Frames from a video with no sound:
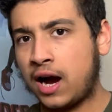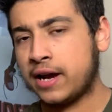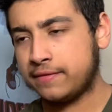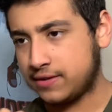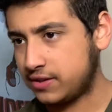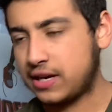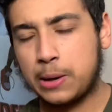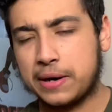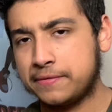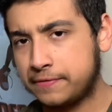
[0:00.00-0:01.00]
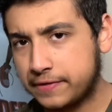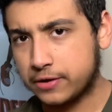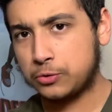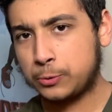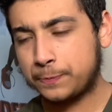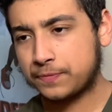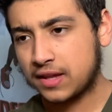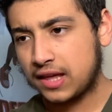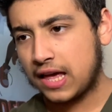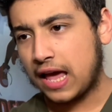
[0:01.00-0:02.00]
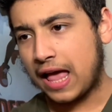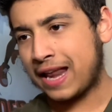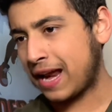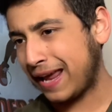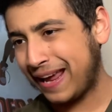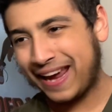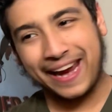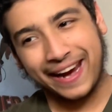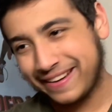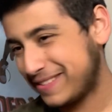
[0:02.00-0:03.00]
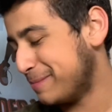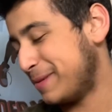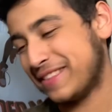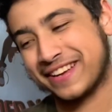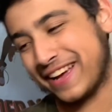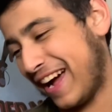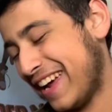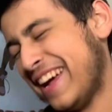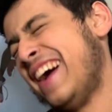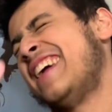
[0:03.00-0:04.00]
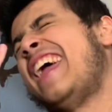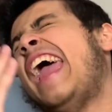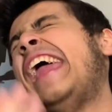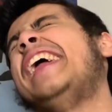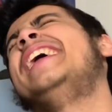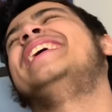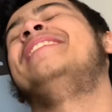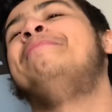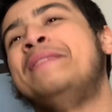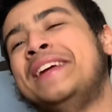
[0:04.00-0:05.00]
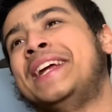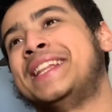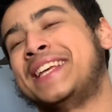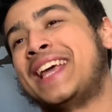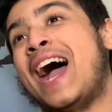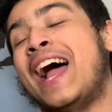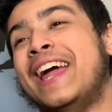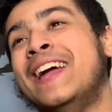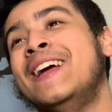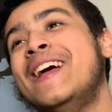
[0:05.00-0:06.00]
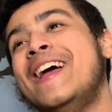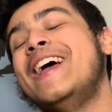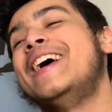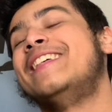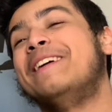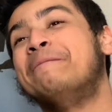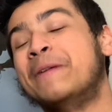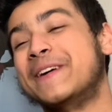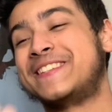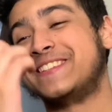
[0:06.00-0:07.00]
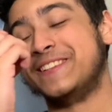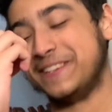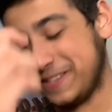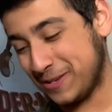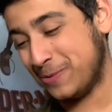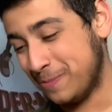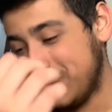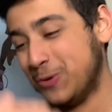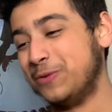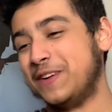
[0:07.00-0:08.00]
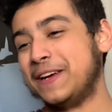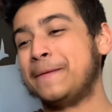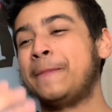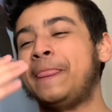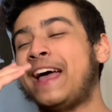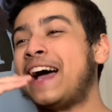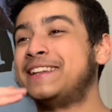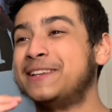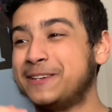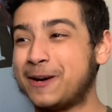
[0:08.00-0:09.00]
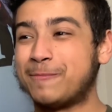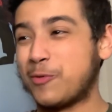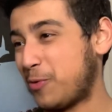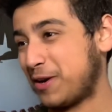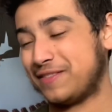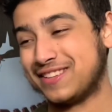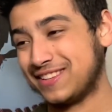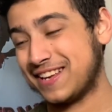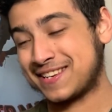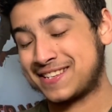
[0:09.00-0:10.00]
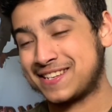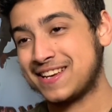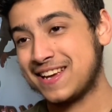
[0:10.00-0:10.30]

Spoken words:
This is how I feel. And I hate to be the guy. I hate being the guy that puts the new movie at the number 1 of the list.